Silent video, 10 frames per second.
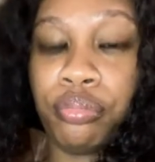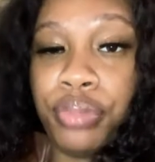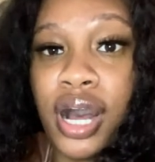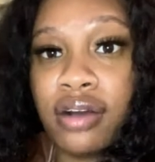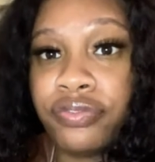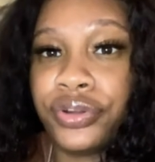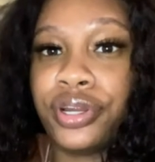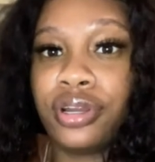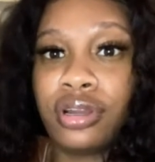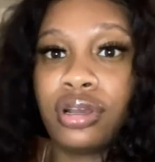
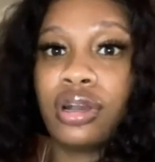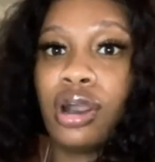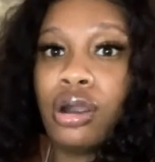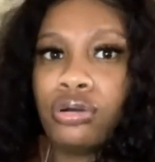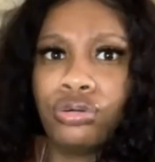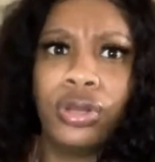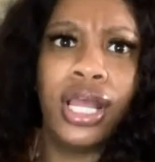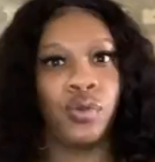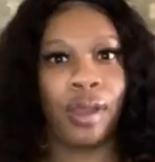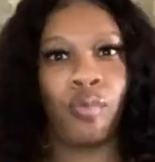puffer coat.
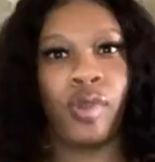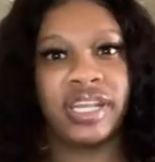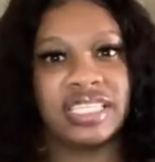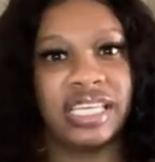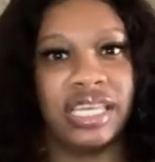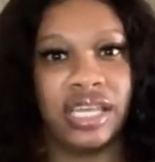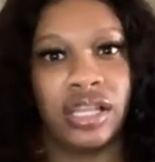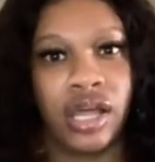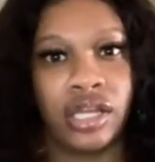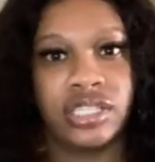I know I wanted to get a
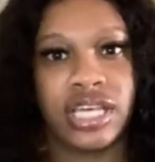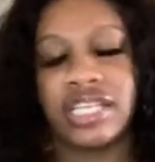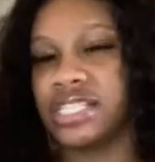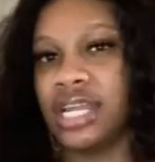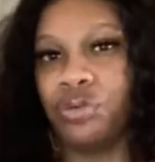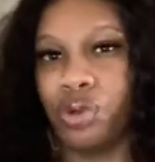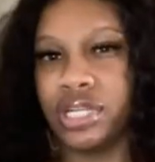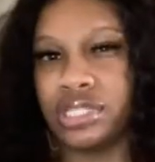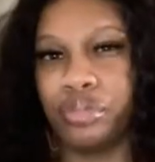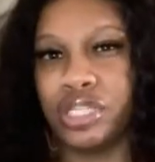larger size, but I didn't want
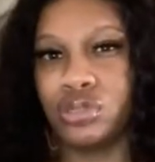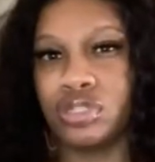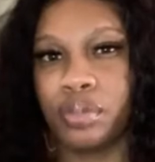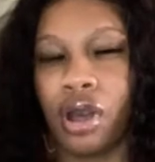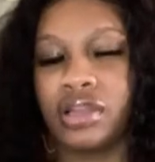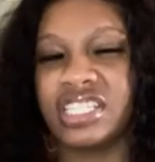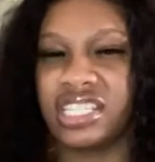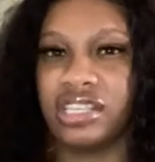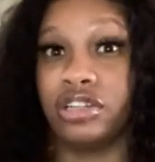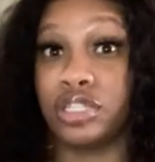it to be too small. This is
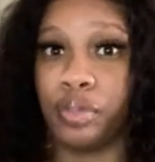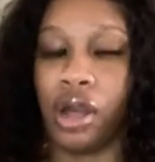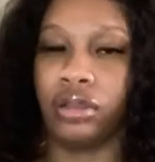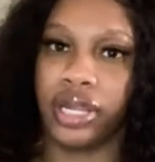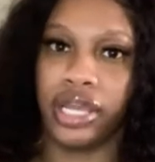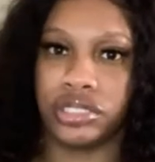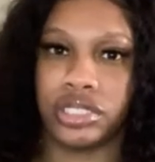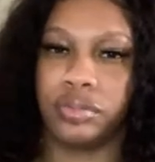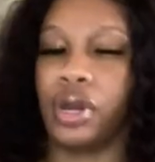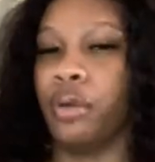either small or extra
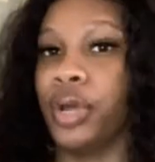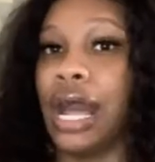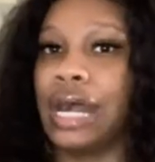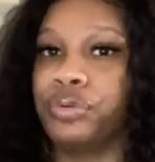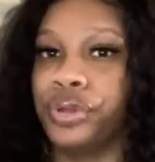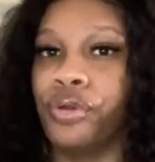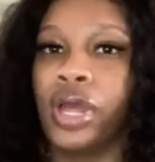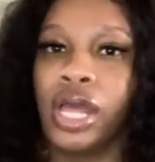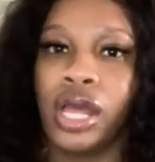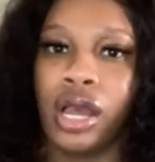small, but I will.
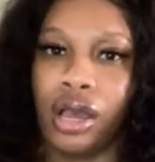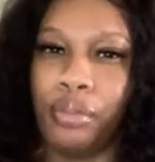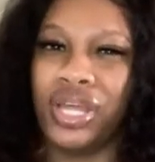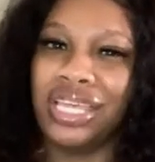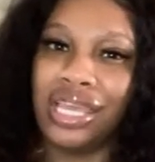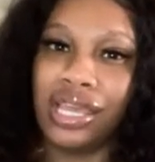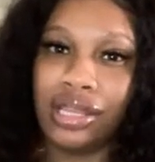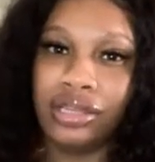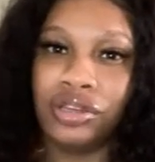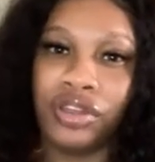
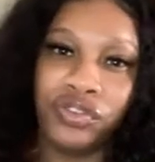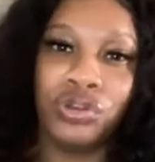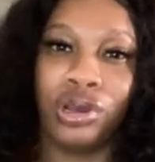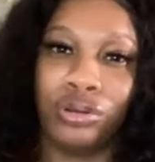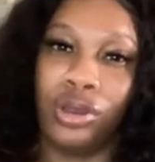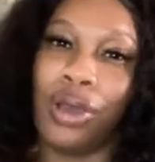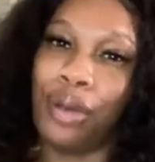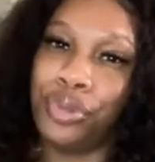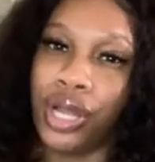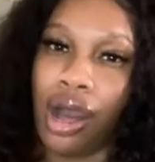Again, if you don't know, I'll
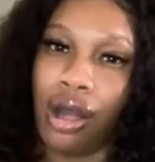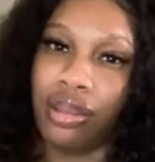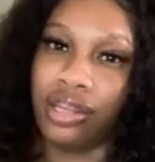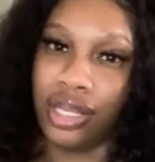put all of the